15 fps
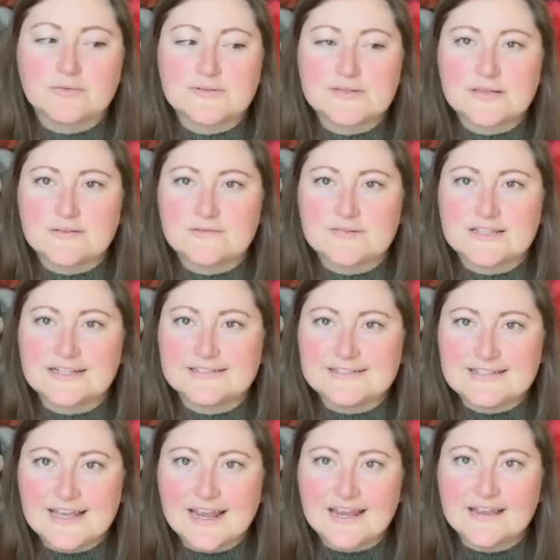sleeves in a
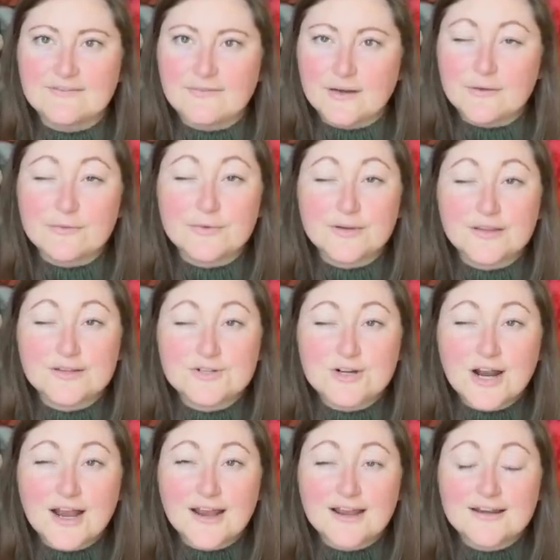day if I really
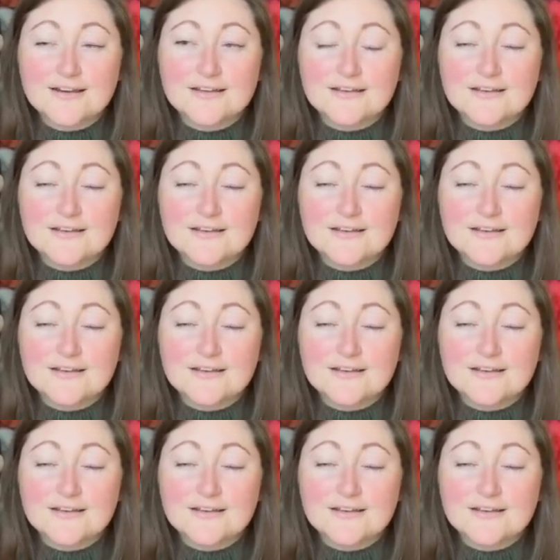tried.